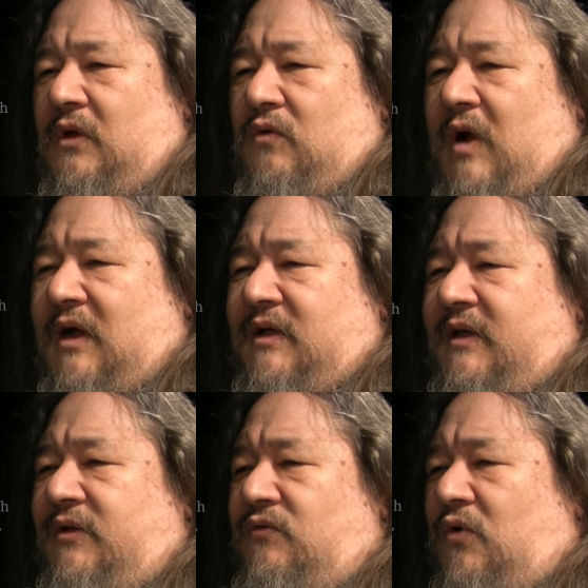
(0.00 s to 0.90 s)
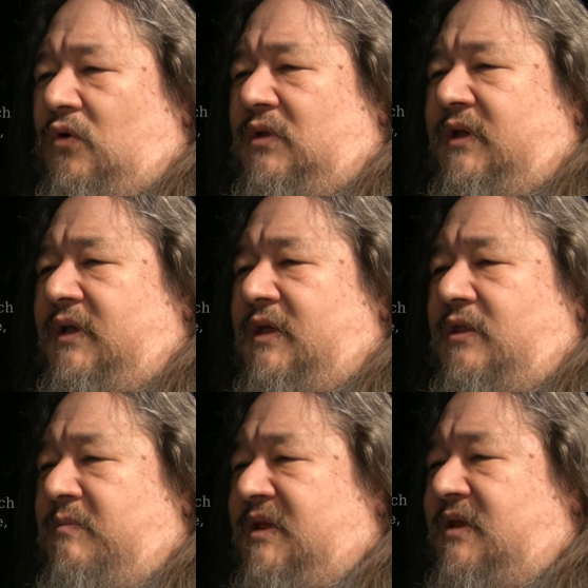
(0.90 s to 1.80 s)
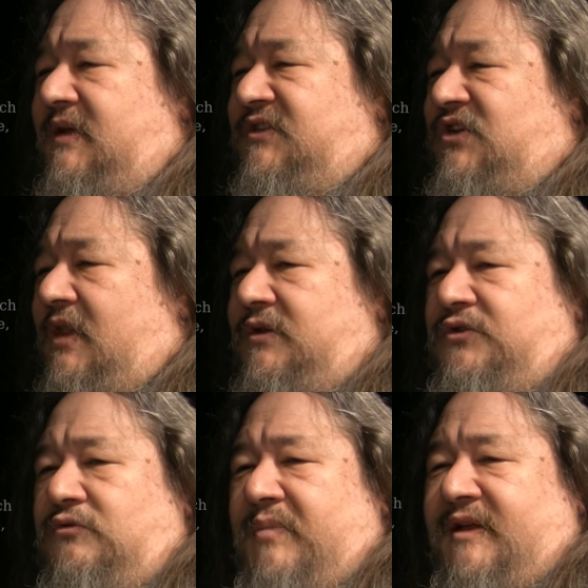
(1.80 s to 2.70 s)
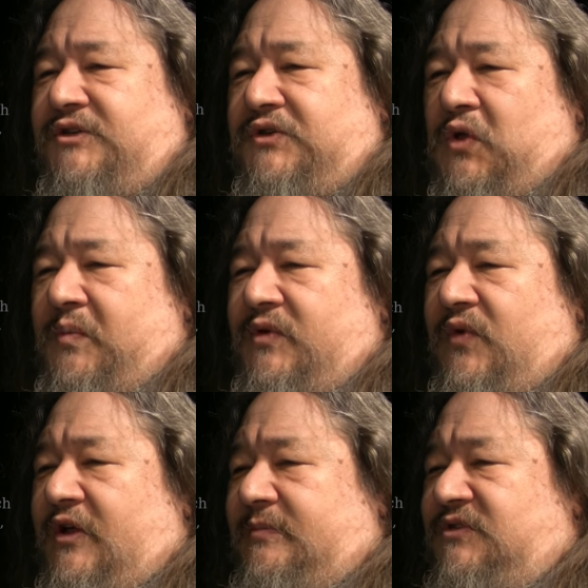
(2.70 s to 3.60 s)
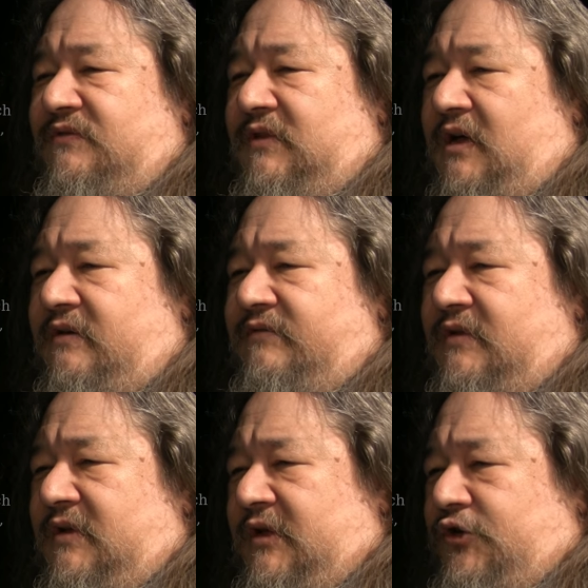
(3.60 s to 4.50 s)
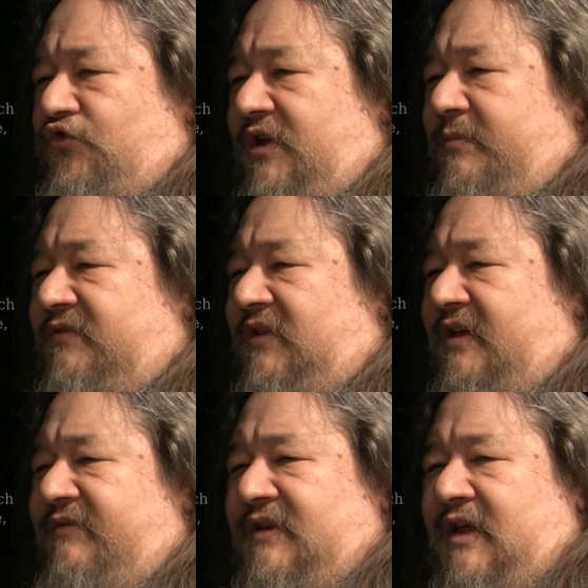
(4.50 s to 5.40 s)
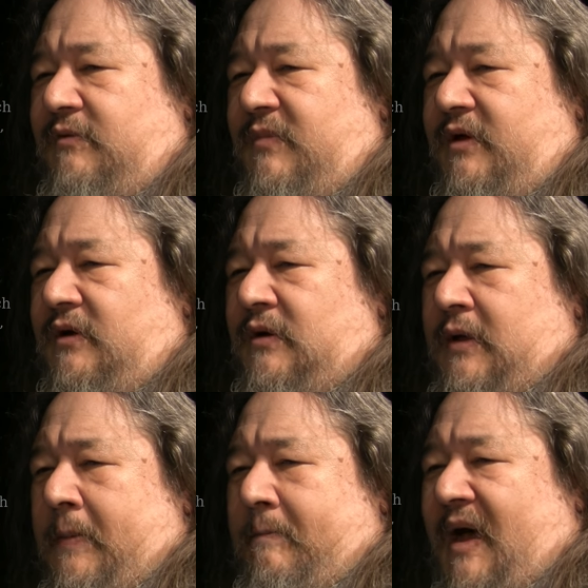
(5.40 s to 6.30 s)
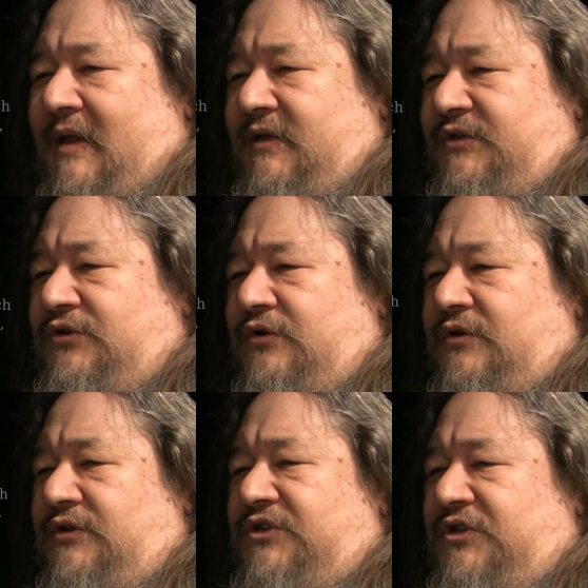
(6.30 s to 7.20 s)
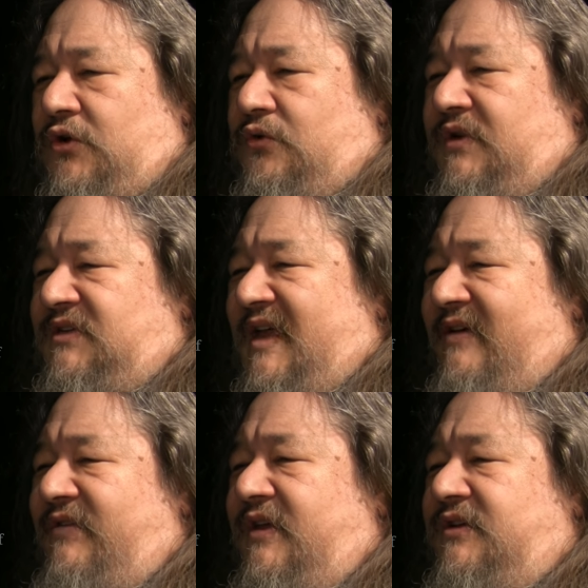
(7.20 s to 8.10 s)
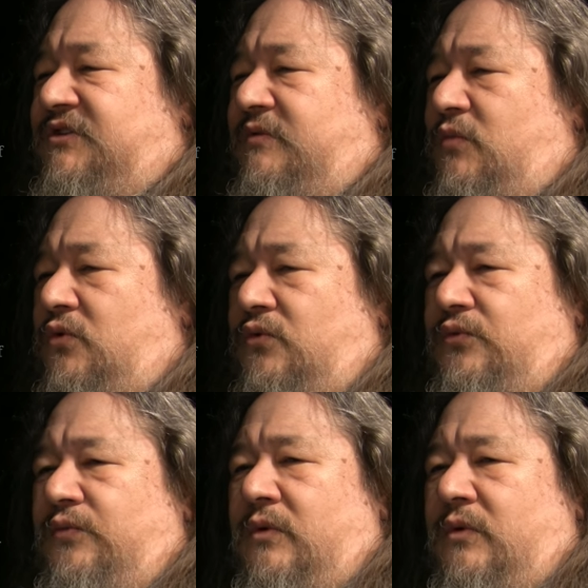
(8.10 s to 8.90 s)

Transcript: rocking and rolling in the midnight solitude-benched dolmen realms of love, dream of life and nightmare, bodies turned to stone as heavy as the moon.